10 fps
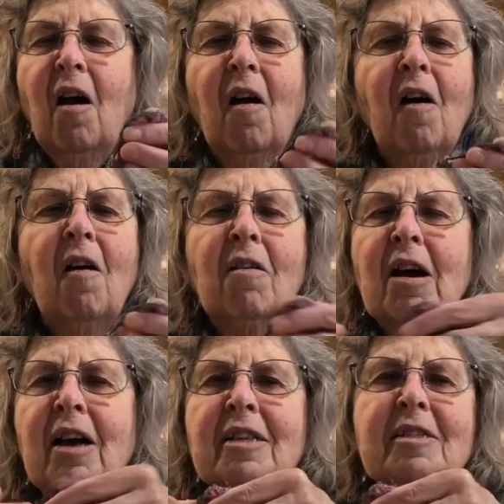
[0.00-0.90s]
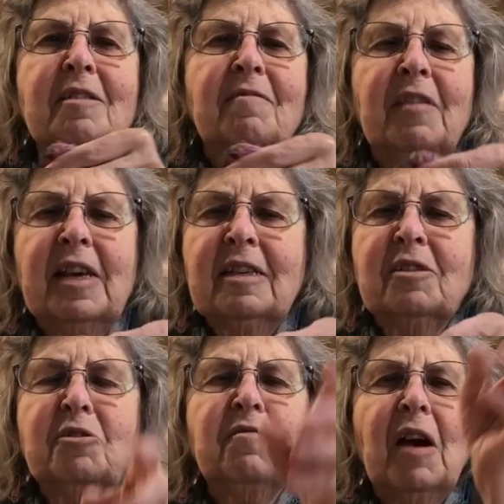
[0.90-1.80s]
All kinds of
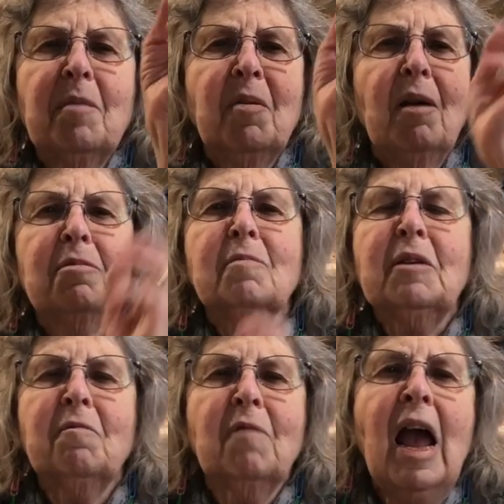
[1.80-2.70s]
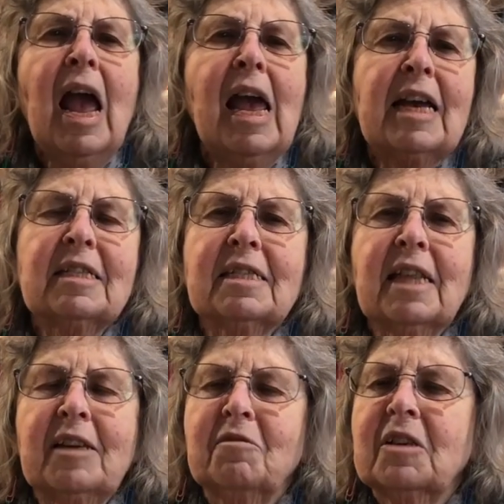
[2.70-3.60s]
things. You've got probably rags
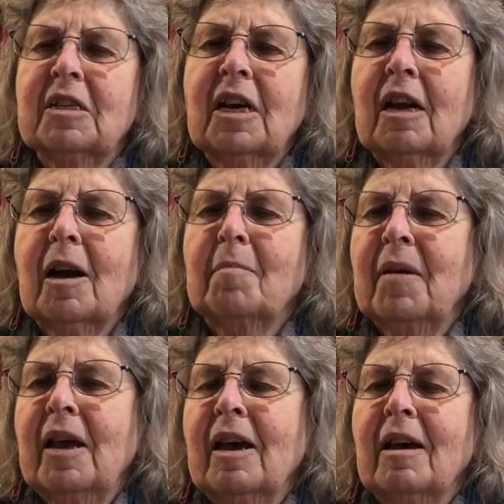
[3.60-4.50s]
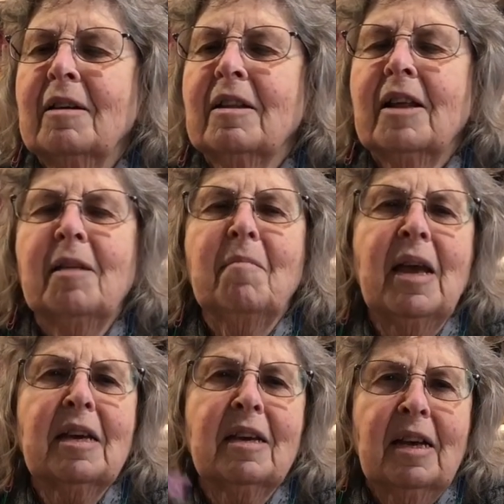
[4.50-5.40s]
that you could cut up and
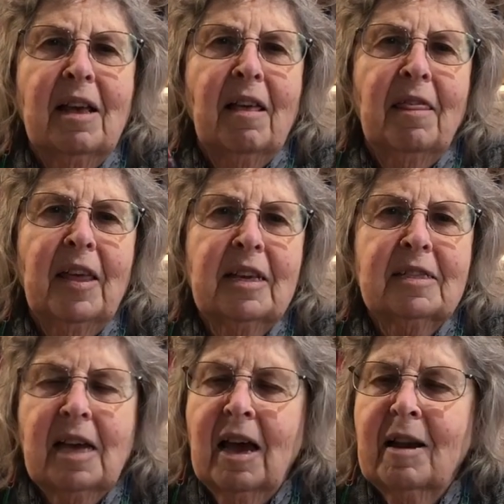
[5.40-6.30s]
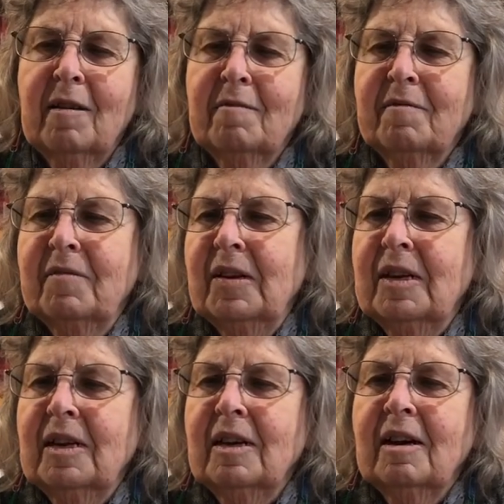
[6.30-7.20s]
make things out of
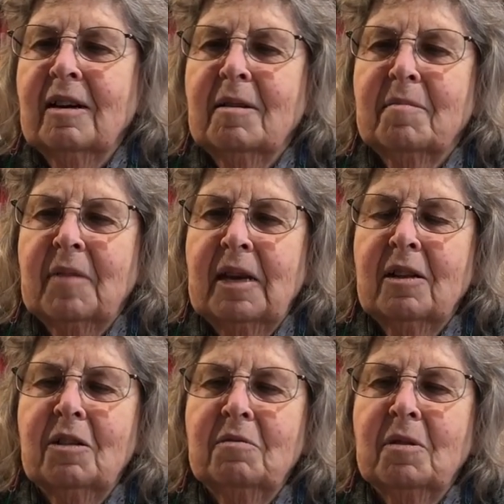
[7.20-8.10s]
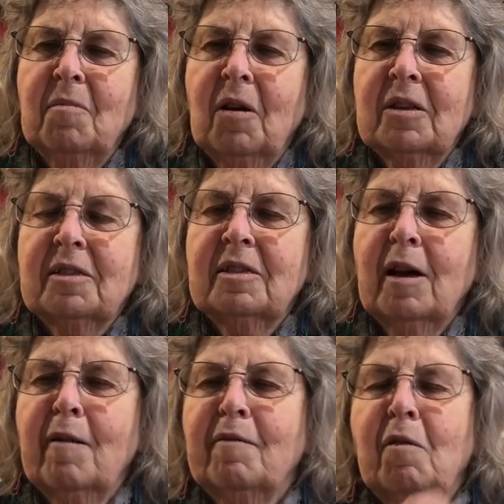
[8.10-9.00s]
and glue them on
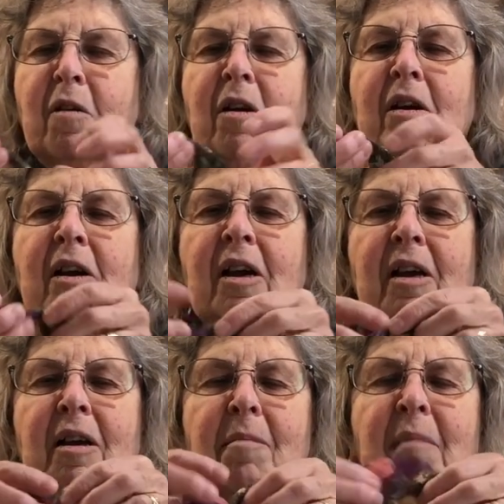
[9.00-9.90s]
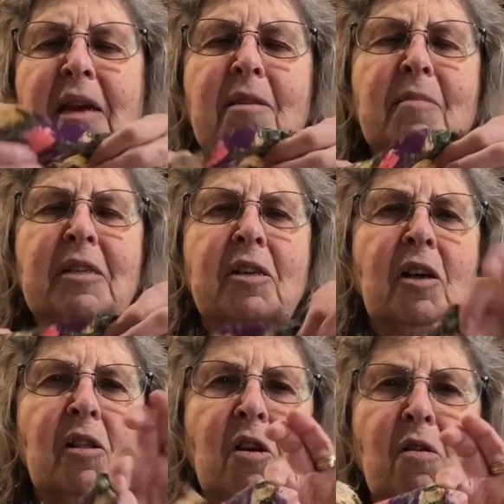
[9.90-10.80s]
stuff or make them into
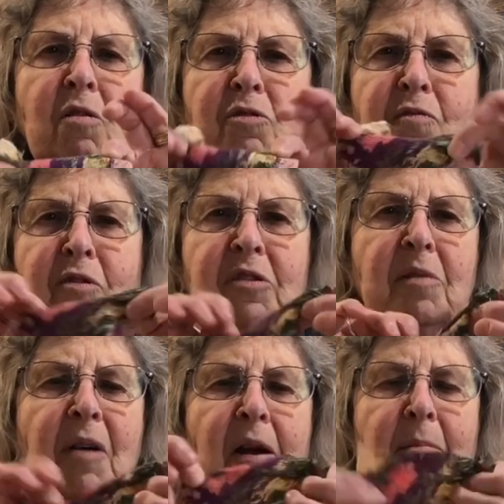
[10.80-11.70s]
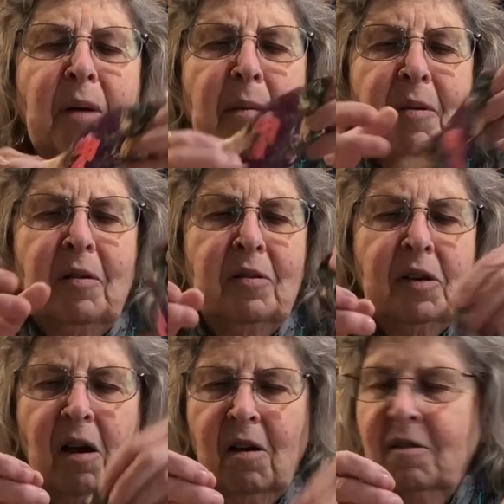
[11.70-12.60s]
clothes for some kind of puppet or
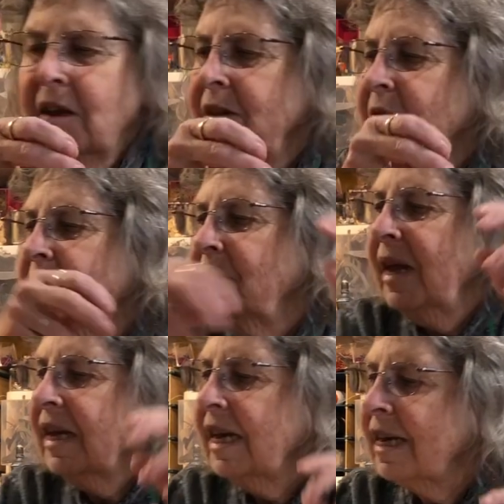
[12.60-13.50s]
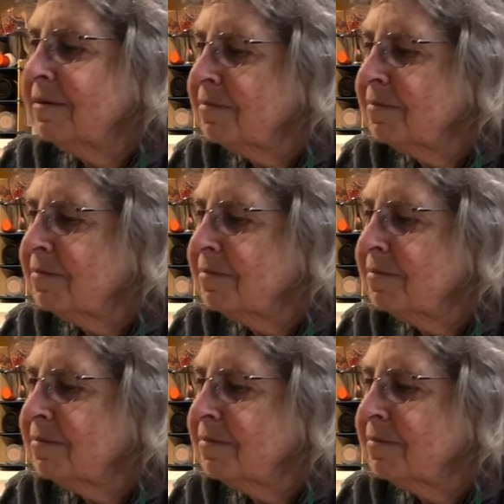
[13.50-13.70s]
doll that you're making.